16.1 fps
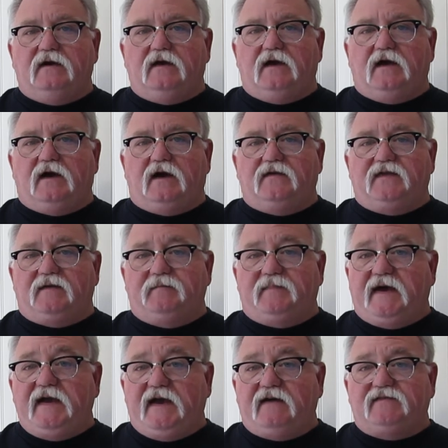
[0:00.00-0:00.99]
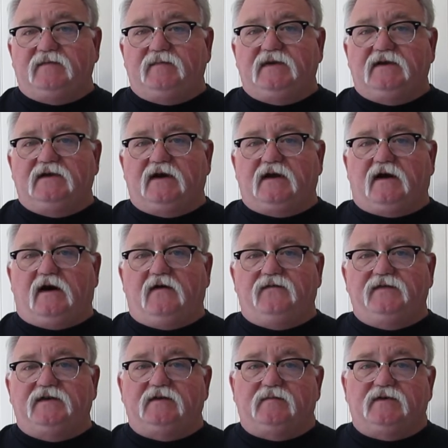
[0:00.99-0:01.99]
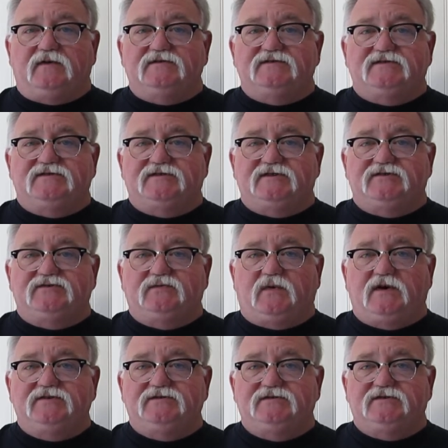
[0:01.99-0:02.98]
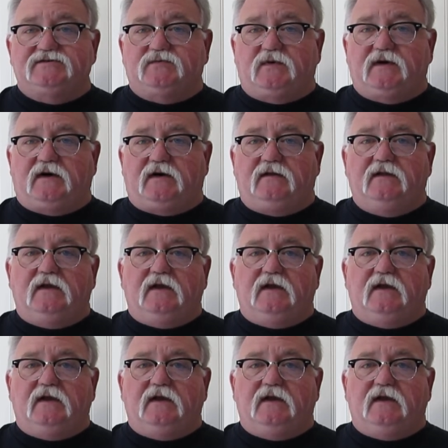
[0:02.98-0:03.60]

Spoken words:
that may have to be cut off in an emergency situation as well.